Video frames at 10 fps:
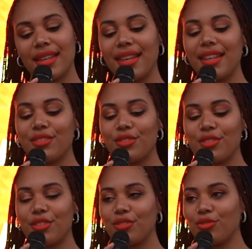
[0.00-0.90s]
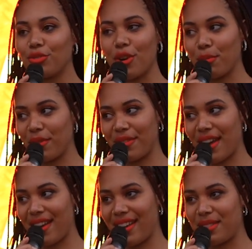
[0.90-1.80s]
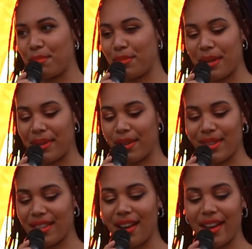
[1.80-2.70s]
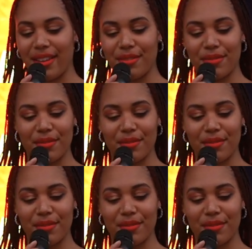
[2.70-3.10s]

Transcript: Each drop of her is brimming with life.